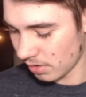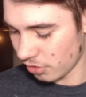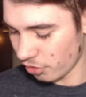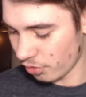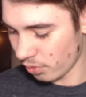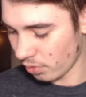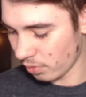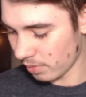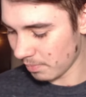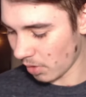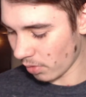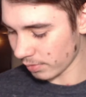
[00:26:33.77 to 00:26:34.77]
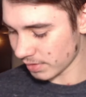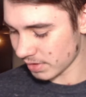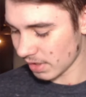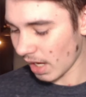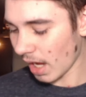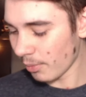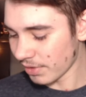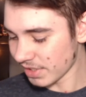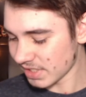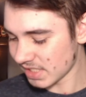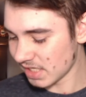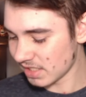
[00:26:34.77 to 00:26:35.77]
new parts. I want to
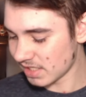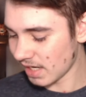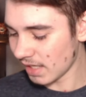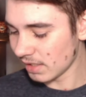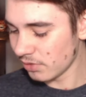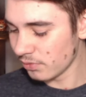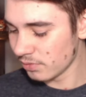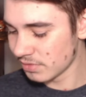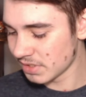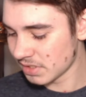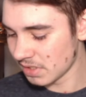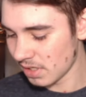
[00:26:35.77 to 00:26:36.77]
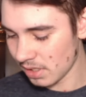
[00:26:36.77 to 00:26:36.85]
see, did I lose